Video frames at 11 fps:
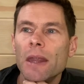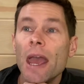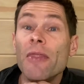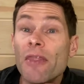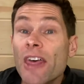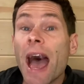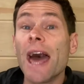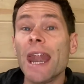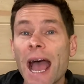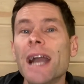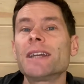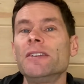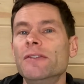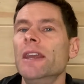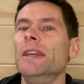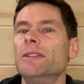that
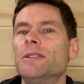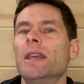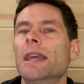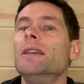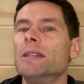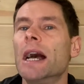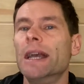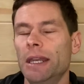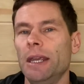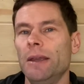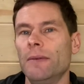activates anxiety.